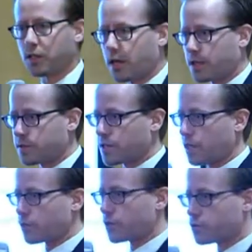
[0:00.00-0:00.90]
on
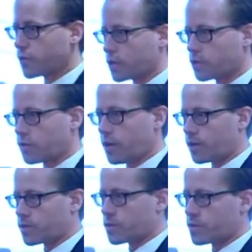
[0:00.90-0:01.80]
standard contractual
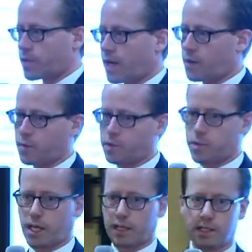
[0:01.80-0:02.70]
clauses and how much
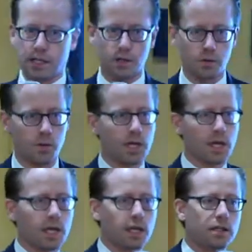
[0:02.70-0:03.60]
that can get you
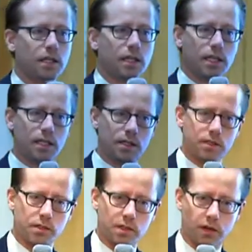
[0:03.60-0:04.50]
in the
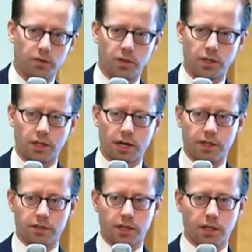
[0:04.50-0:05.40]
e-discovery
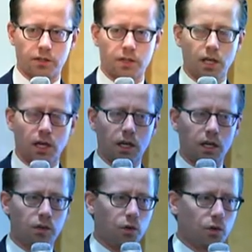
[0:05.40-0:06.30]
context.
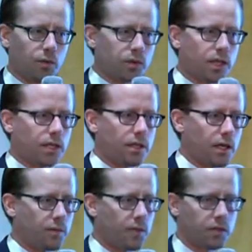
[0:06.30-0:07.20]
In normal
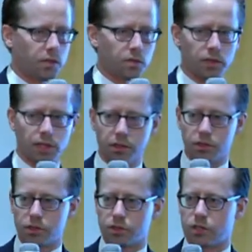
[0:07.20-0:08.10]
day-to-day business
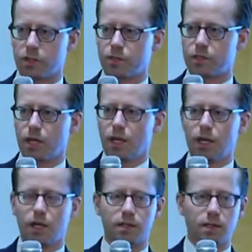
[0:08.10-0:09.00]
relationships,
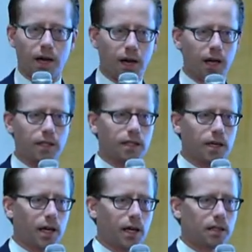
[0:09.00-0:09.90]
it's highly,
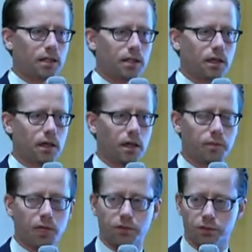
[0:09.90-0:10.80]
highly
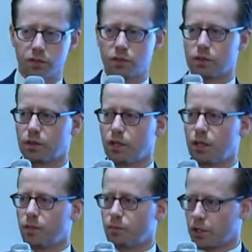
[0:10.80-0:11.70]
beneficial,
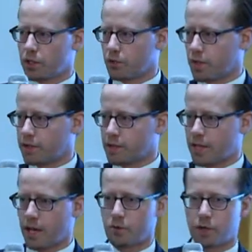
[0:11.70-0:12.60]
but it creates
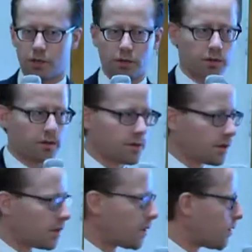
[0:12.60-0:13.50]
that wrinkle
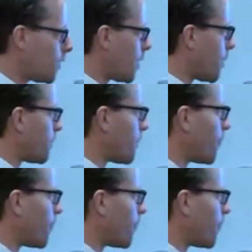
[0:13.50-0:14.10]
there.